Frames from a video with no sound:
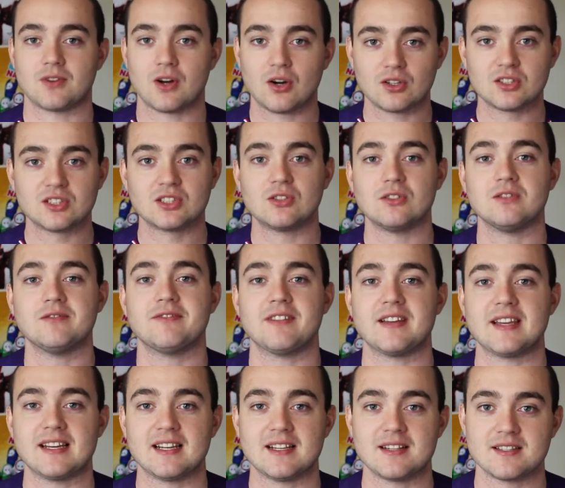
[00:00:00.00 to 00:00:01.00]
all the good
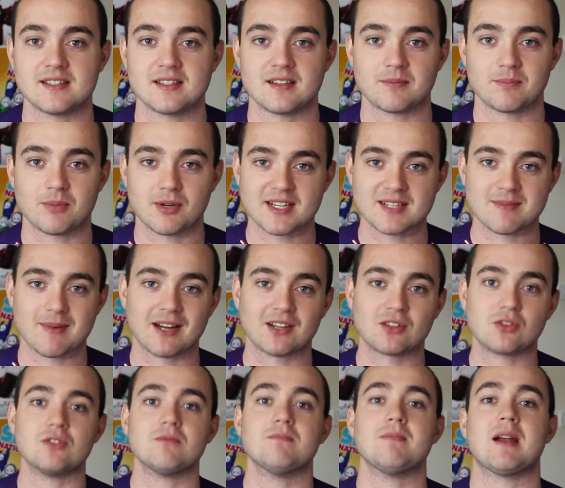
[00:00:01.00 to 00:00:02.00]
feelings. It brings back
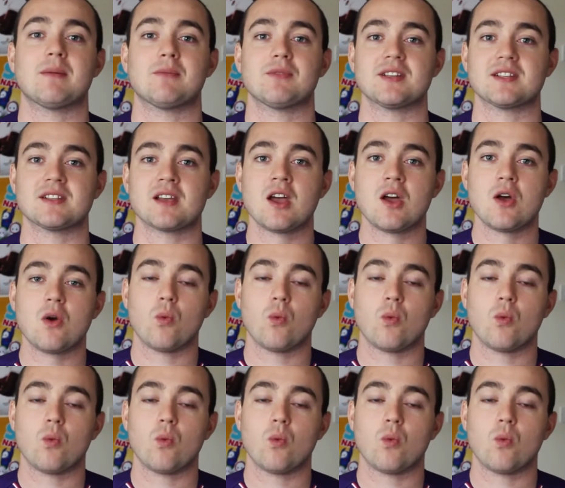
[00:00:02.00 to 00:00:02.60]
good memories.